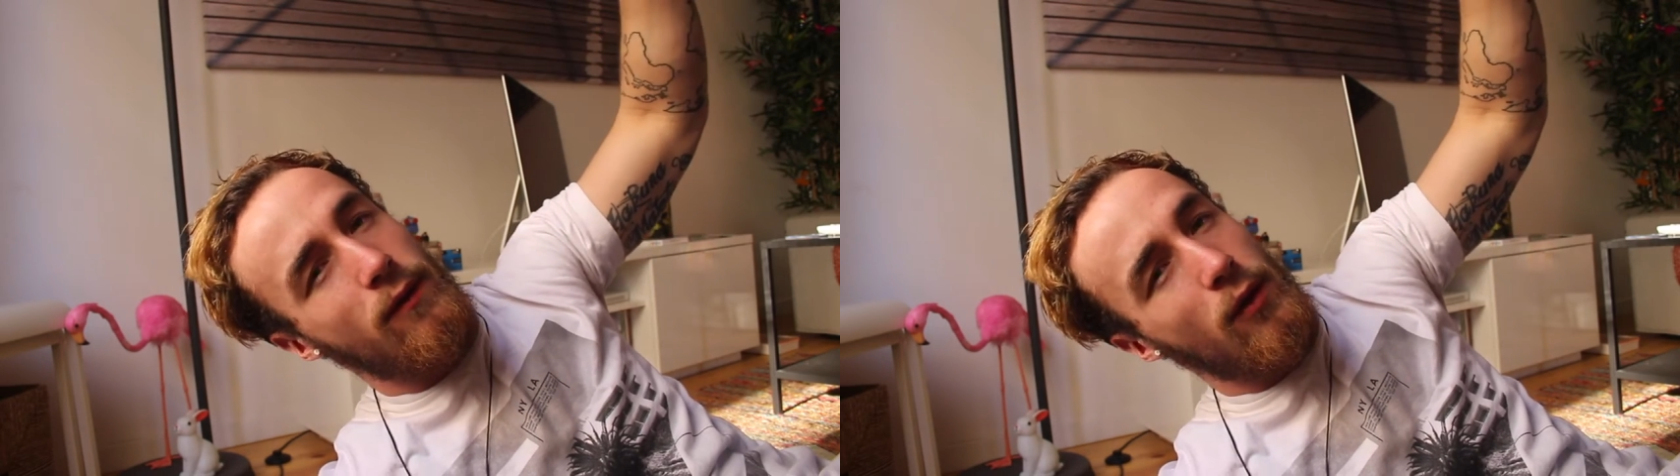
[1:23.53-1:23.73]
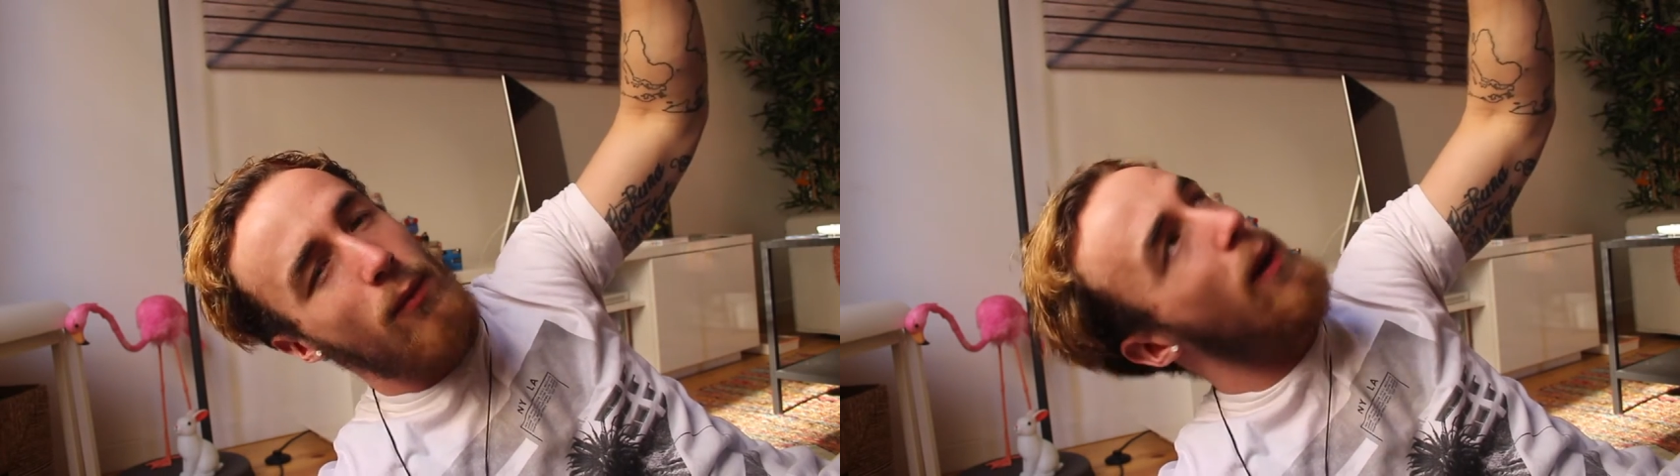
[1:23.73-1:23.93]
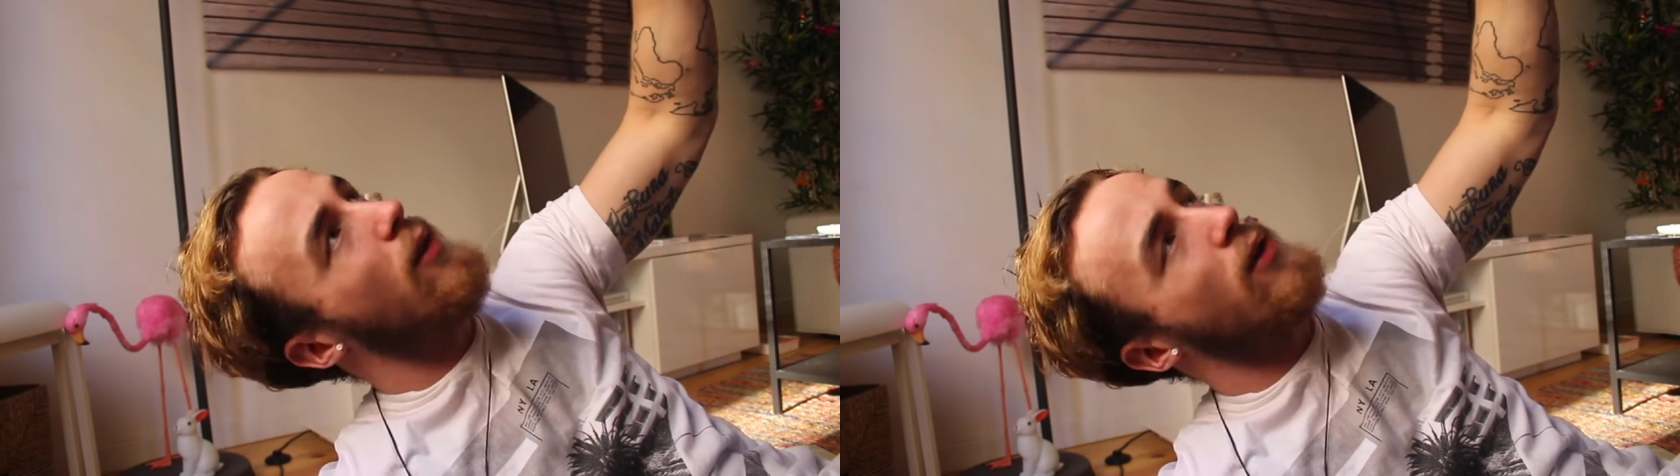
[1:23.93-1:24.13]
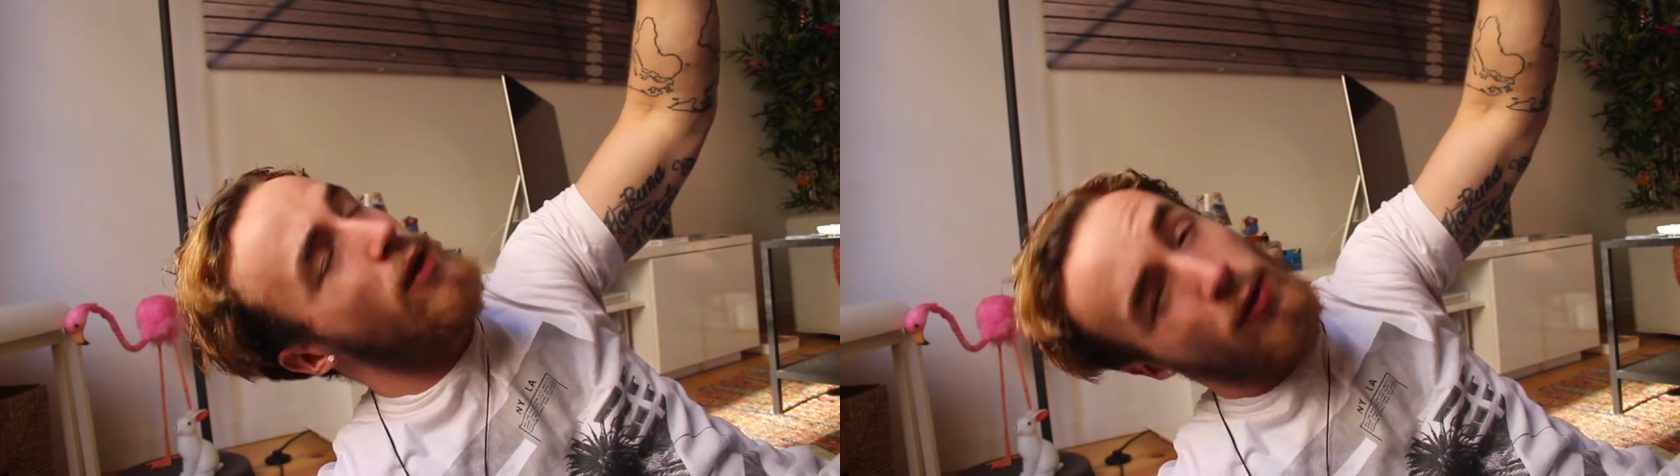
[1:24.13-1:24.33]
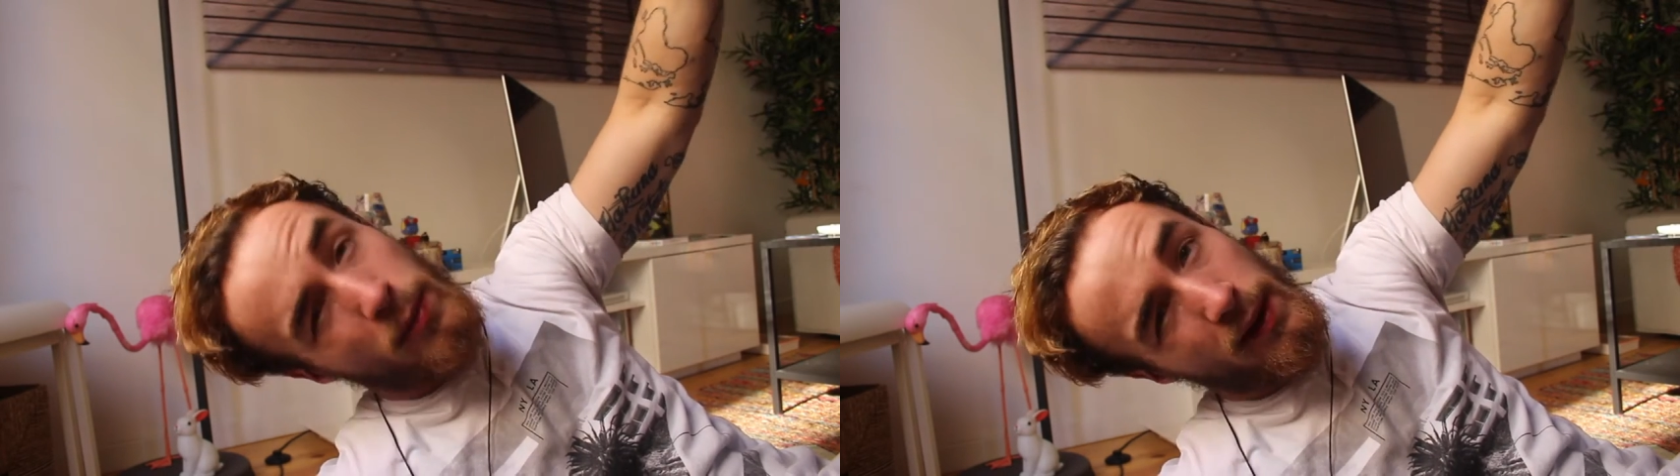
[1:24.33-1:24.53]
view by
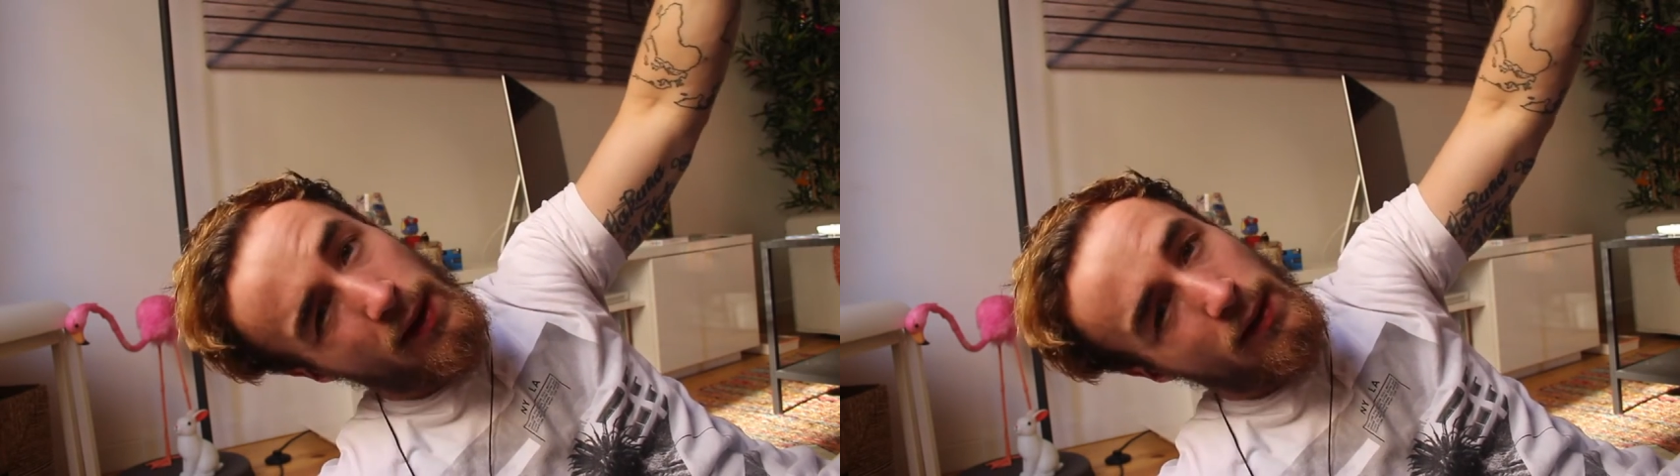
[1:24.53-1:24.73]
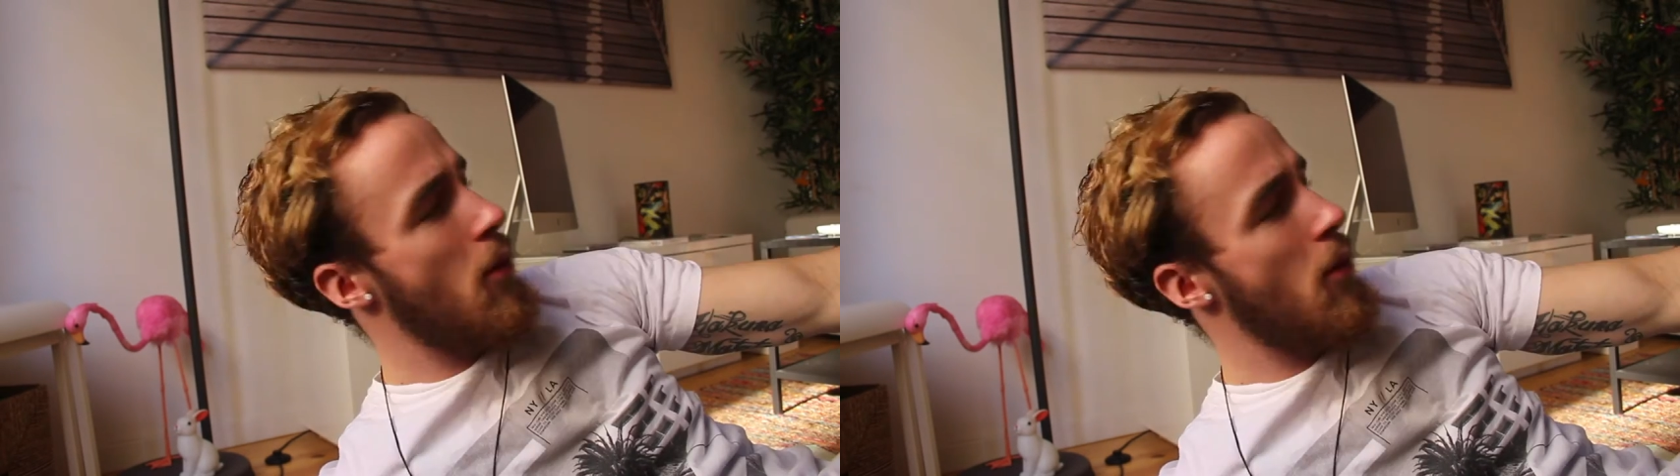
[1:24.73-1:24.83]
looking up at it.